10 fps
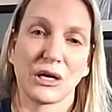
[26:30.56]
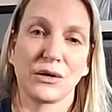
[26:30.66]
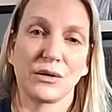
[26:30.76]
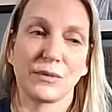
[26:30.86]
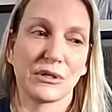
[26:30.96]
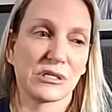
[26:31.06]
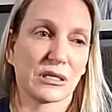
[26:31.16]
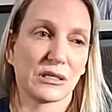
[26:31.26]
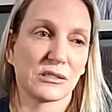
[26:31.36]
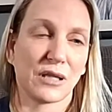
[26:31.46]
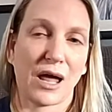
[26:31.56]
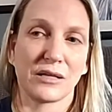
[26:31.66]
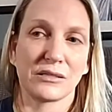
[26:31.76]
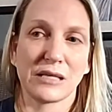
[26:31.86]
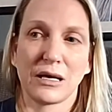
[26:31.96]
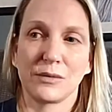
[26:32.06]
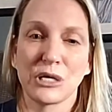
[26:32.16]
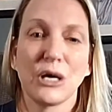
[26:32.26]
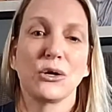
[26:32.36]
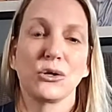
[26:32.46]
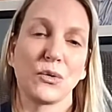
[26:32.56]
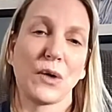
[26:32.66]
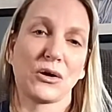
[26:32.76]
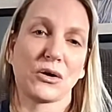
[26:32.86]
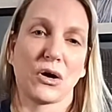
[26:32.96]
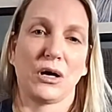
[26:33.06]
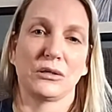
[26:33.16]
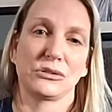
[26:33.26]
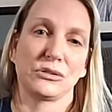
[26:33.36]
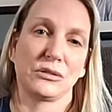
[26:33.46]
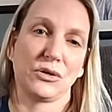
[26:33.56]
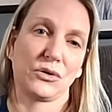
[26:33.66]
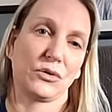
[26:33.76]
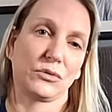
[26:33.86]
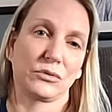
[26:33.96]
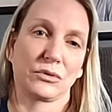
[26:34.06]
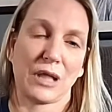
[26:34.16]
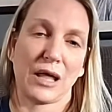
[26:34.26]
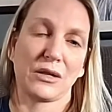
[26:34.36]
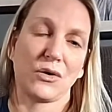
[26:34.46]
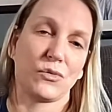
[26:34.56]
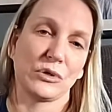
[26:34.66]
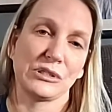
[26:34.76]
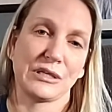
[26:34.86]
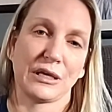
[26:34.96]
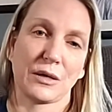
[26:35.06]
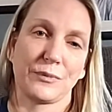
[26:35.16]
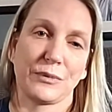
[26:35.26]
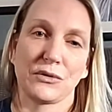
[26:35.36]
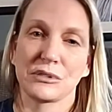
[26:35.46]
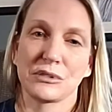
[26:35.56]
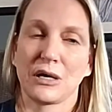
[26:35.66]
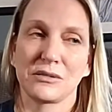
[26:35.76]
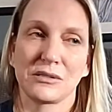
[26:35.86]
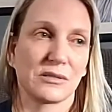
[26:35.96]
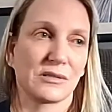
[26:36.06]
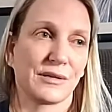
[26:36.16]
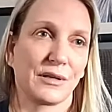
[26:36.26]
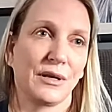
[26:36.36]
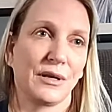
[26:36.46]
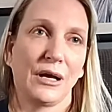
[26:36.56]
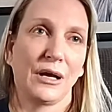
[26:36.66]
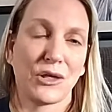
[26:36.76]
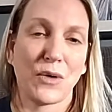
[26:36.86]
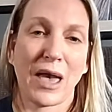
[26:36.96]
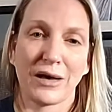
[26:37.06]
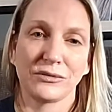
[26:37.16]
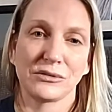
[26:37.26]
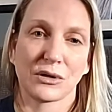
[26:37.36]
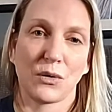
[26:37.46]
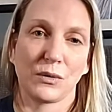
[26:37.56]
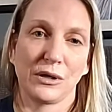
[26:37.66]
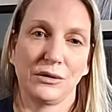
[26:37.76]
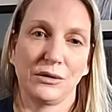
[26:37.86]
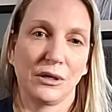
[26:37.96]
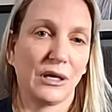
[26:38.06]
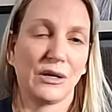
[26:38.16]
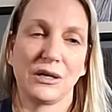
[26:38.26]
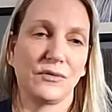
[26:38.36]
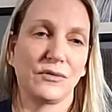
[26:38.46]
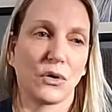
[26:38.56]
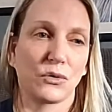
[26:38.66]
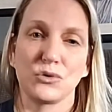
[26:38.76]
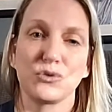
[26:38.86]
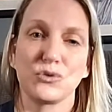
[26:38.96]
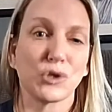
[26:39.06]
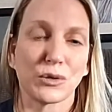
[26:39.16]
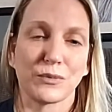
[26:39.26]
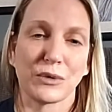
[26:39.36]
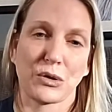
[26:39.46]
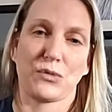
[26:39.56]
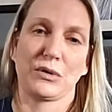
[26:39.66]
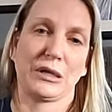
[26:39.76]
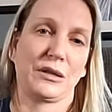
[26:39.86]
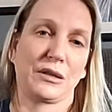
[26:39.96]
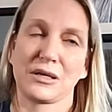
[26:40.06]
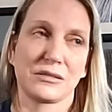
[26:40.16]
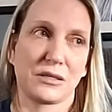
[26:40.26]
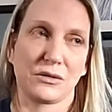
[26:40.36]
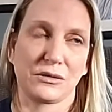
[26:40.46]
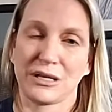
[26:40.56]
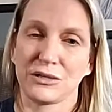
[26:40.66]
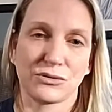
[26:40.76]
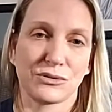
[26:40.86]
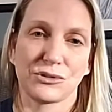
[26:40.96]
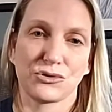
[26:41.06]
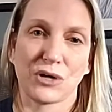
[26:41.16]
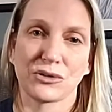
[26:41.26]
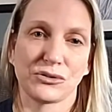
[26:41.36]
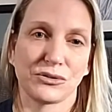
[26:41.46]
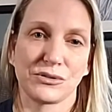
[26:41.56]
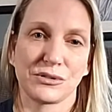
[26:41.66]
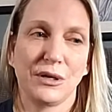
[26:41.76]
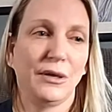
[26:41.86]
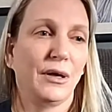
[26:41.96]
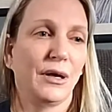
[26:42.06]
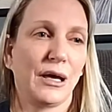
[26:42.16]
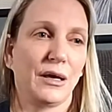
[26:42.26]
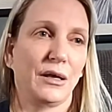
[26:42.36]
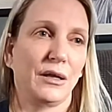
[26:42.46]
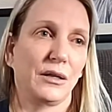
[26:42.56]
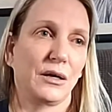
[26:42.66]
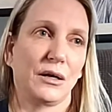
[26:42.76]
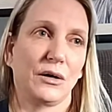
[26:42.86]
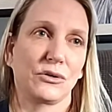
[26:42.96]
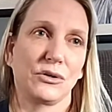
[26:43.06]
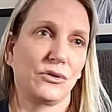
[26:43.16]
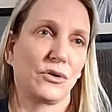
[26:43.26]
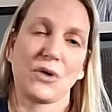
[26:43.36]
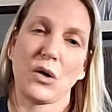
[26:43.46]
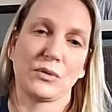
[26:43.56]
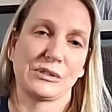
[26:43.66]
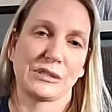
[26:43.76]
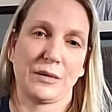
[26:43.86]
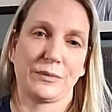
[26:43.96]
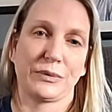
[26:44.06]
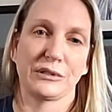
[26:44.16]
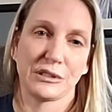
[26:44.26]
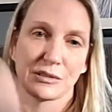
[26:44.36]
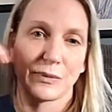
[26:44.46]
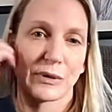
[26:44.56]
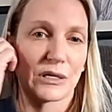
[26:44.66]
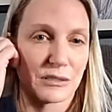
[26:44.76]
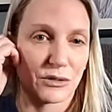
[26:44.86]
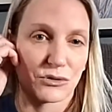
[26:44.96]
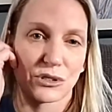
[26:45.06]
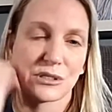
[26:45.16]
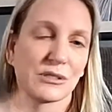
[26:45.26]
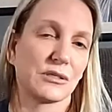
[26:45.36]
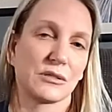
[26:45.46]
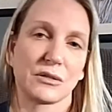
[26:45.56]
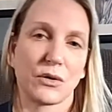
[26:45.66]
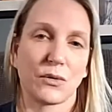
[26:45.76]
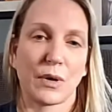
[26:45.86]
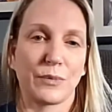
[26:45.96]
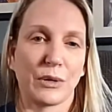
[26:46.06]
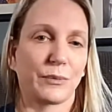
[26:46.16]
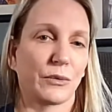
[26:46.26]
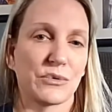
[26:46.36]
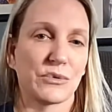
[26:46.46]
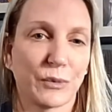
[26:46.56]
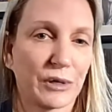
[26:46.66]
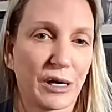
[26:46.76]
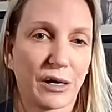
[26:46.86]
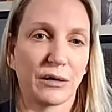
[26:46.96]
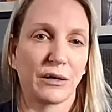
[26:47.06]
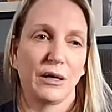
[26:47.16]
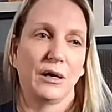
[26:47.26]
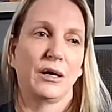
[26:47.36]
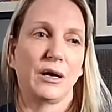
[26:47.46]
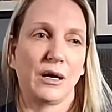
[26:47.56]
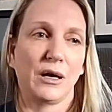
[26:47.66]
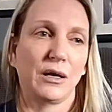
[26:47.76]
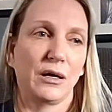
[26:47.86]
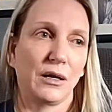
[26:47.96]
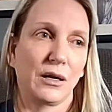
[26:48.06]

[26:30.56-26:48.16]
ones because a lot of times you are called to, a lot of the homeless take up in those houses and you have to go in, even though you shouldn't be going in because they're dangerous structures. And you don't always get police because they're just as low on people as we are. And,